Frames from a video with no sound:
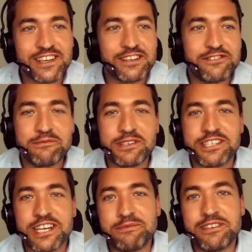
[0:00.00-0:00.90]
Thank you very
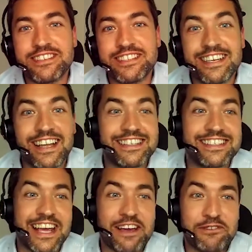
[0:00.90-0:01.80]
much, Yasmina, and delighted
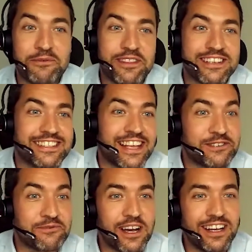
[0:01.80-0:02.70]
to have you with us
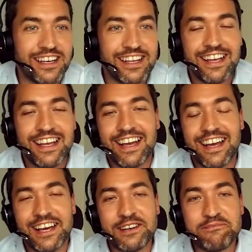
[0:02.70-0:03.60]
as well.
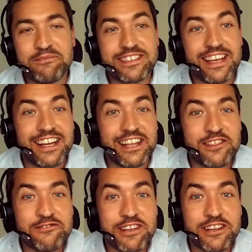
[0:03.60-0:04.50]
Certainly
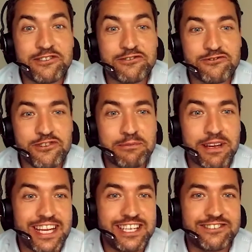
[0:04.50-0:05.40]
three
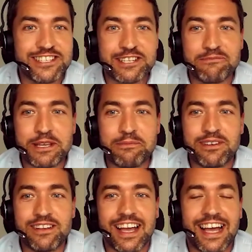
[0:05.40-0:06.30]
incredibly interesting
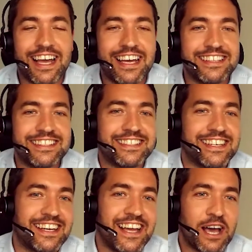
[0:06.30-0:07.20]
people, and
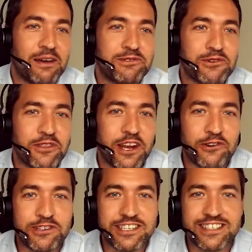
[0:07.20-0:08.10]
I'm sure that our
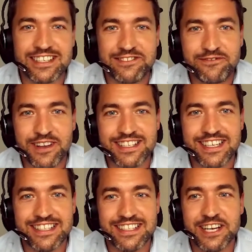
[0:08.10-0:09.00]
audience is
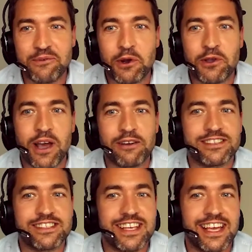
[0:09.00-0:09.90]
fascinated to hear what you have
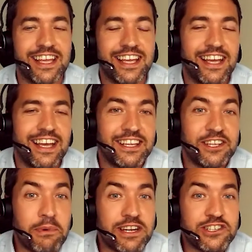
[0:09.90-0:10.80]
to say.
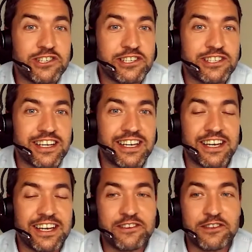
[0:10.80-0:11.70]
You mentioned
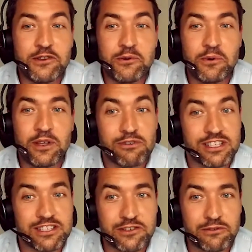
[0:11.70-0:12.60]
that you were the
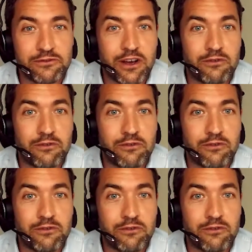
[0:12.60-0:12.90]
president of